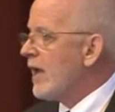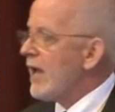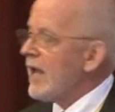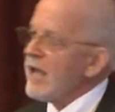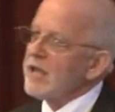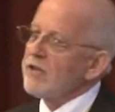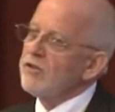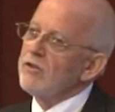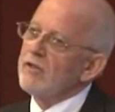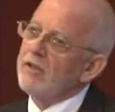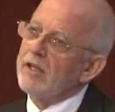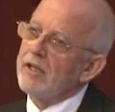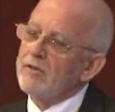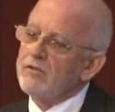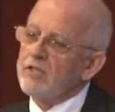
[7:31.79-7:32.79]
and
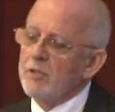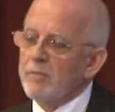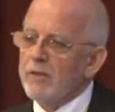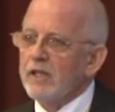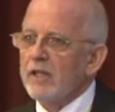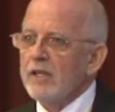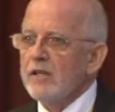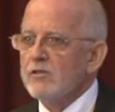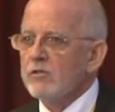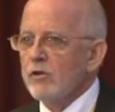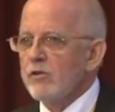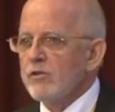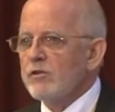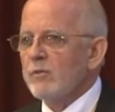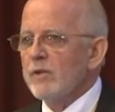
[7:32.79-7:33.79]
typically as
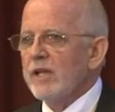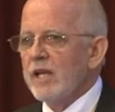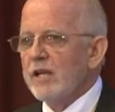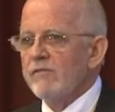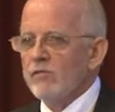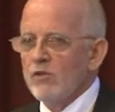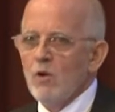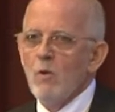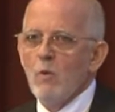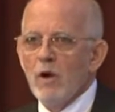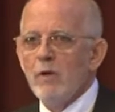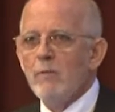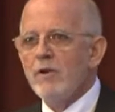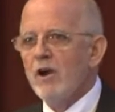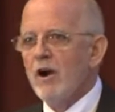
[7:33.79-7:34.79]
learners, we kind of know
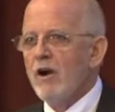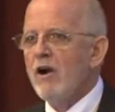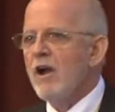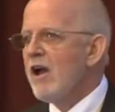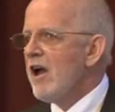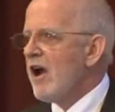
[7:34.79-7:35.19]
where we are.